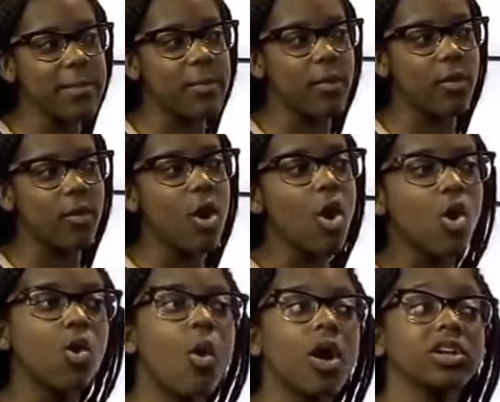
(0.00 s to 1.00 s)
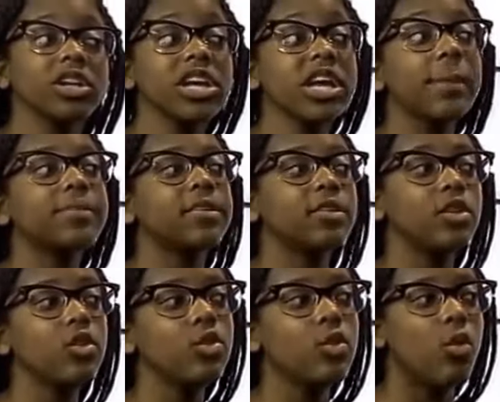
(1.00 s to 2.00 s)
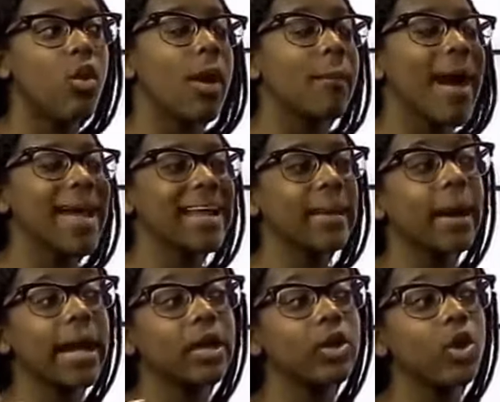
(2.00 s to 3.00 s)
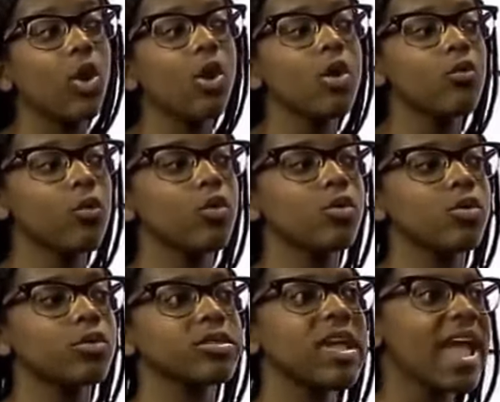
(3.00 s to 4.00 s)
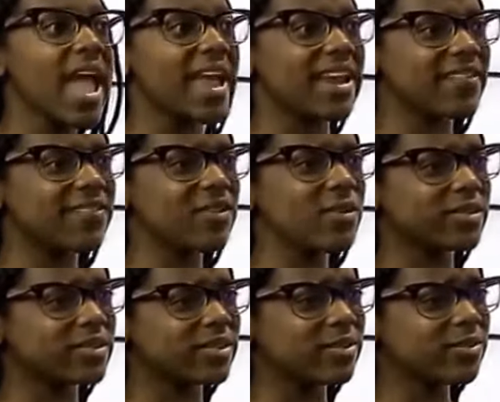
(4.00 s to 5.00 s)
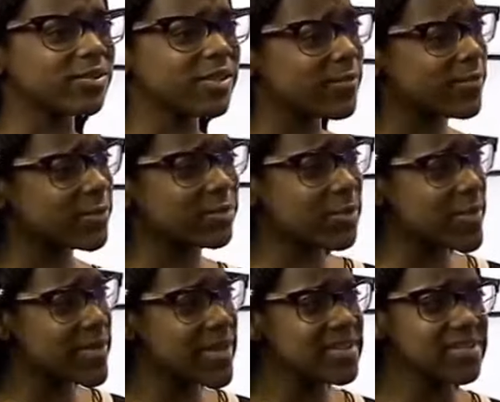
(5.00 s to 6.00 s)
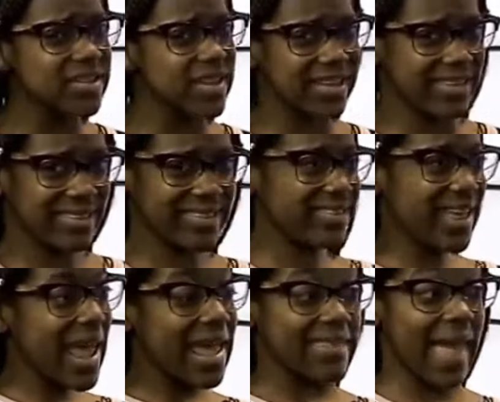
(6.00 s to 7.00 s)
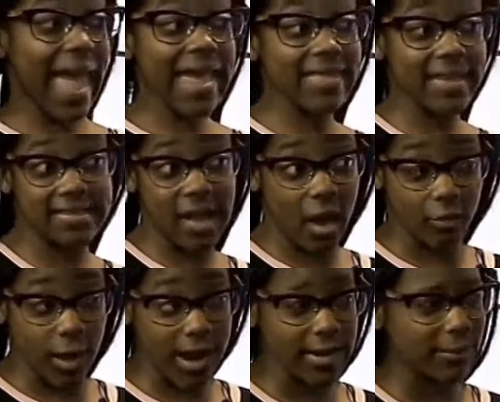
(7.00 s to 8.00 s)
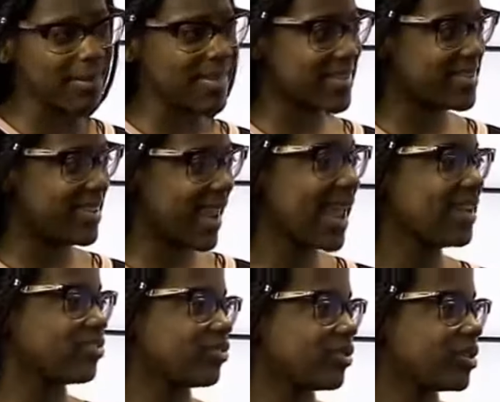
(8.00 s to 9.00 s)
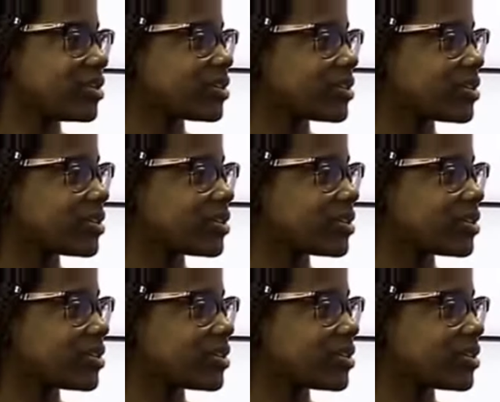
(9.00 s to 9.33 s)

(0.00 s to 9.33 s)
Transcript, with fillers: people who are looking up to you, who are abiding by your rules, and if you exclude them from some of the things, a, that's not right, and B, that's dangerous. Lana,